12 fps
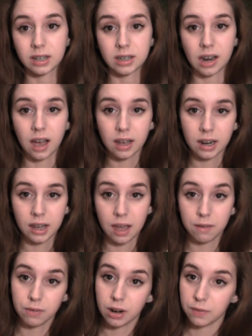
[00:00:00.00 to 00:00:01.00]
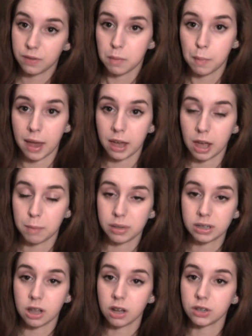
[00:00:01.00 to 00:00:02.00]
It's not gonna get rid of your
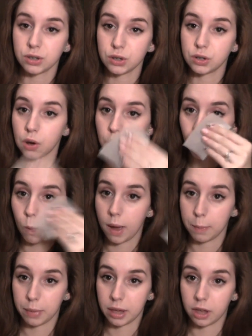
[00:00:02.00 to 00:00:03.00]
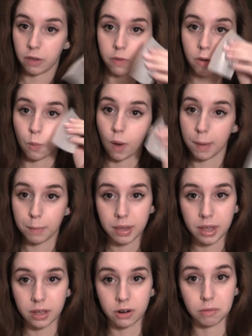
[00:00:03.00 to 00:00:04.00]
makeup as long as you don't wipe it. If you wipe
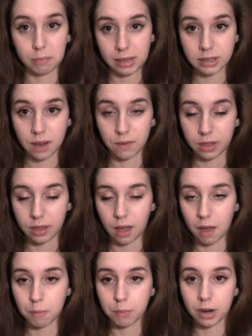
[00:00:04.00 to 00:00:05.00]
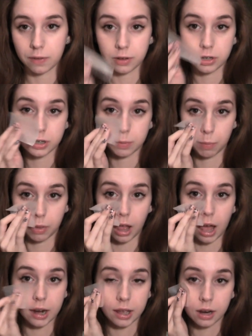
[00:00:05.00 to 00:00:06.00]
it, it'll mess everything up. But if you just
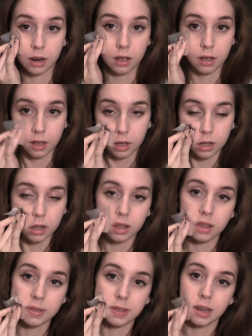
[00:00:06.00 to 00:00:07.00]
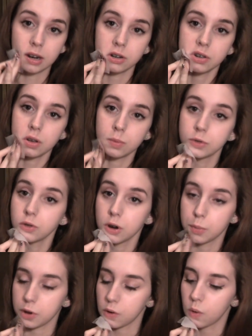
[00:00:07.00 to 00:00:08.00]
blot it, then it'll
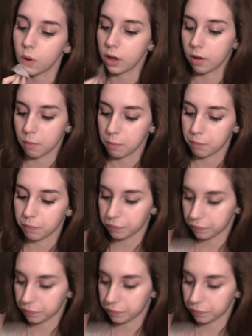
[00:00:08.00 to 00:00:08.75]
absorb your oil.